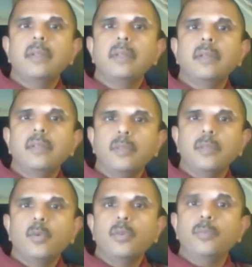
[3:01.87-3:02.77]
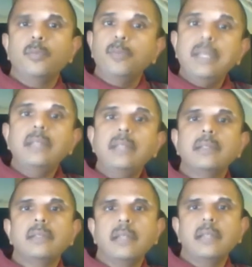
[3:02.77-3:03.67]
the more peace
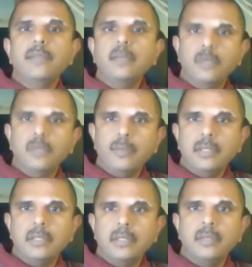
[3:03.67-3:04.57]
I find within myself,